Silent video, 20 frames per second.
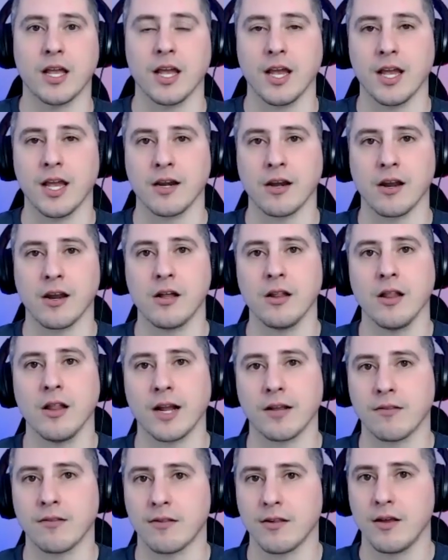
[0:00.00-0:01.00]
and
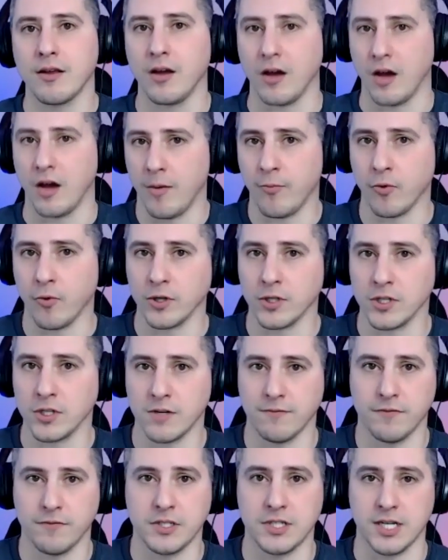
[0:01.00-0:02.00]
collect upwards
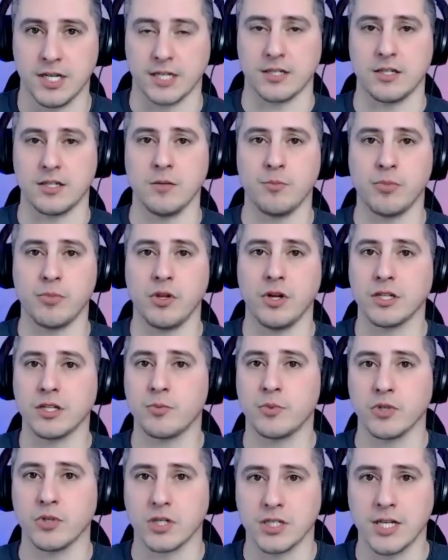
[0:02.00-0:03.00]
of
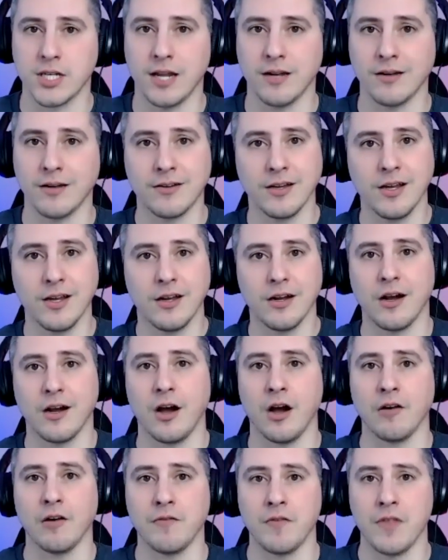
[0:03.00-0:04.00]
60%+
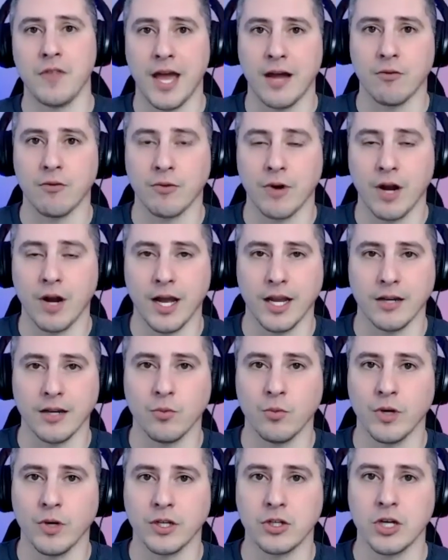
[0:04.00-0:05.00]
of that ride,
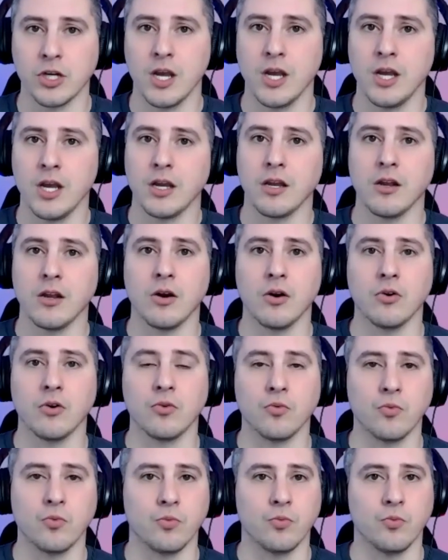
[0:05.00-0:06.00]
which, you
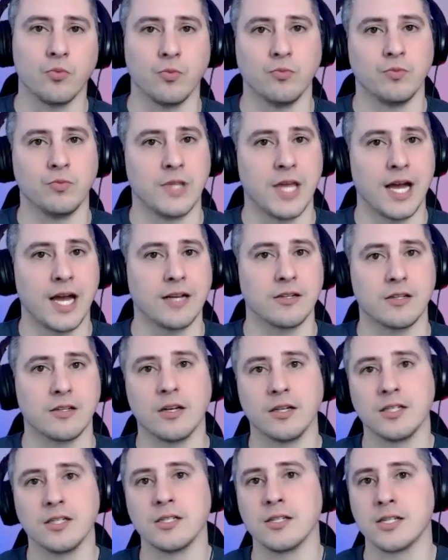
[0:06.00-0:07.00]
know, that
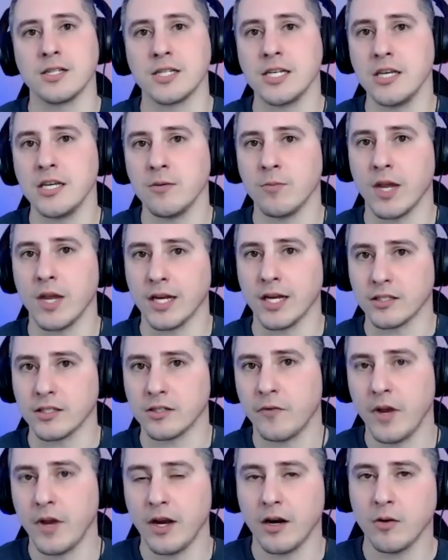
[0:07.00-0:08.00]
doesn't seem as
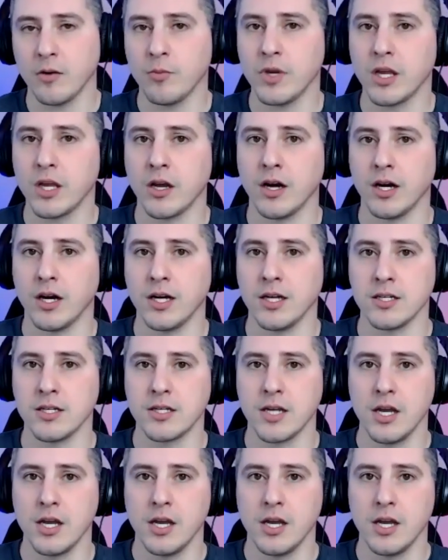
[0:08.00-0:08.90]
fair, because